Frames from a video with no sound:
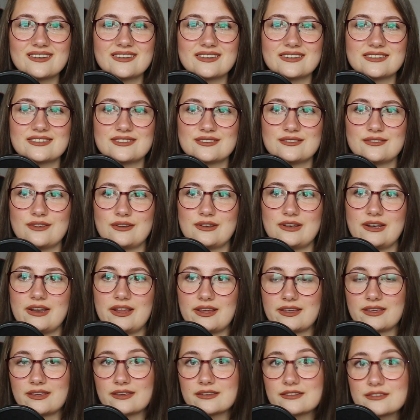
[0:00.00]
It's not
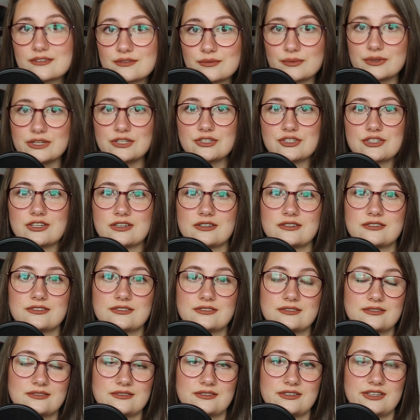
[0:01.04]
like switch, I
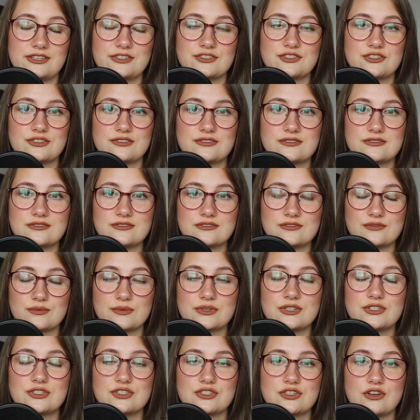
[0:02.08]
can just
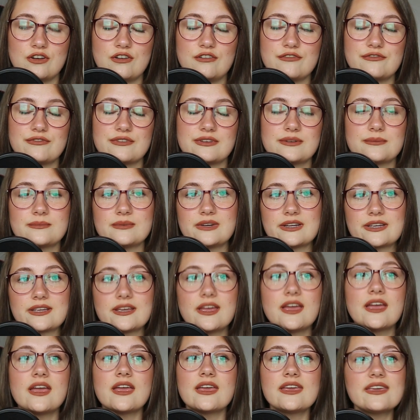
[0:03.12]
switch off and I'm like,
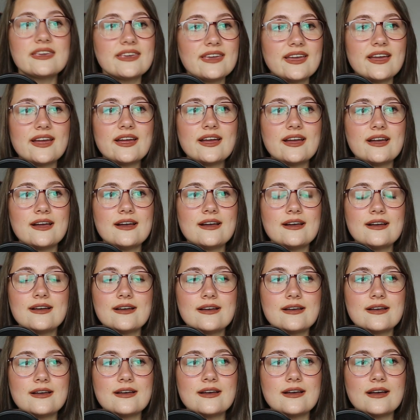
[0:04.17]

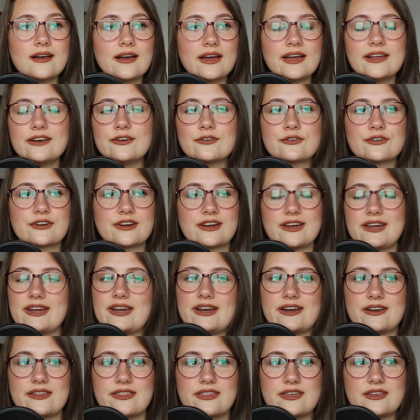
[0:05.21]
yeah, I don't
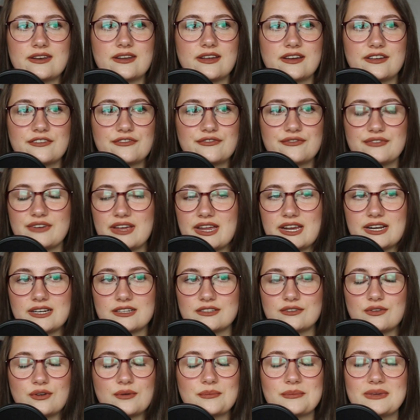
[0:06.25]
care that I
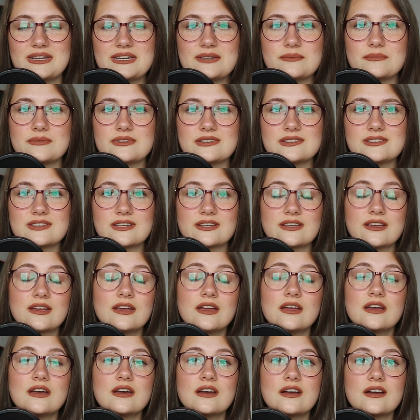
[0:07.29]
failed or made a mistake.
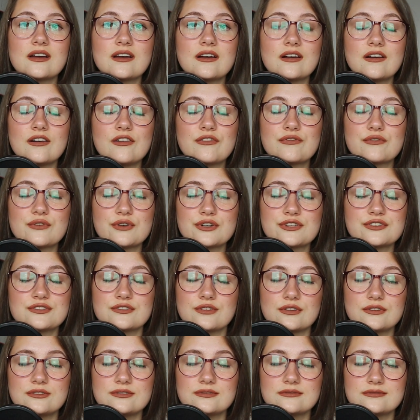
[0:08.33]
Of course
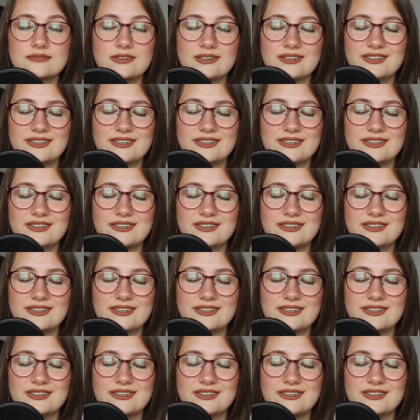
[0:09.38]
not.